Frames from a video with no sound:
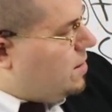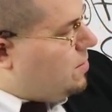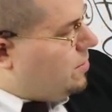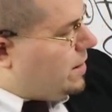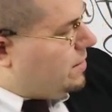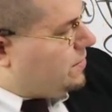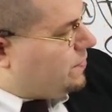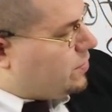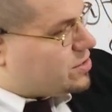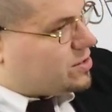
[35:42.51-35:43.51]
Okay, this
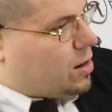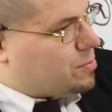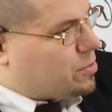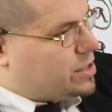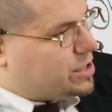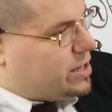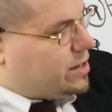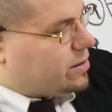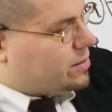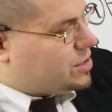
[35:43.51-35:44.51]
first operation
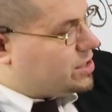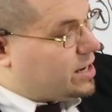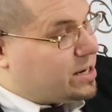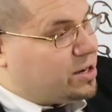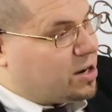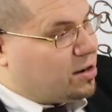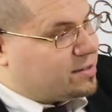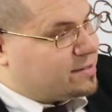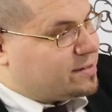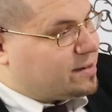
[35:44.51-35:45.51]
here should take you
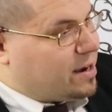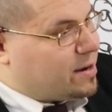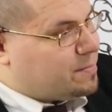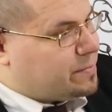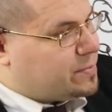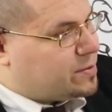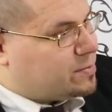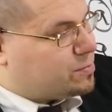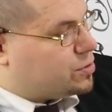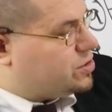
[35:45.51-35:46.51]
constant time,
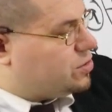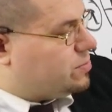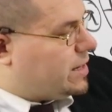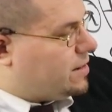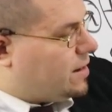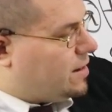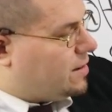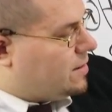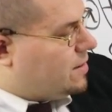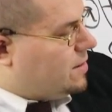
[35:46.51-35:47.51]
presuming
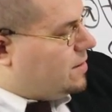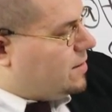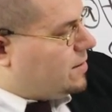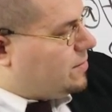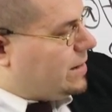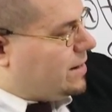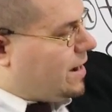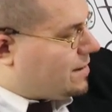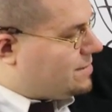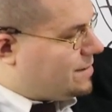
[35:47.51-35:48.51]
we can
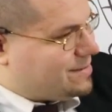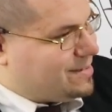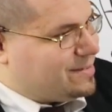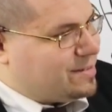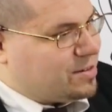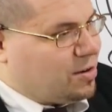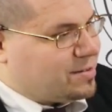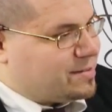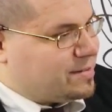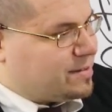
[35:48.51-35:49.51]
access this in
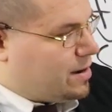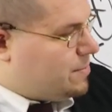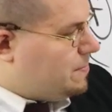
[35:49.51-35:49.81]
constant time.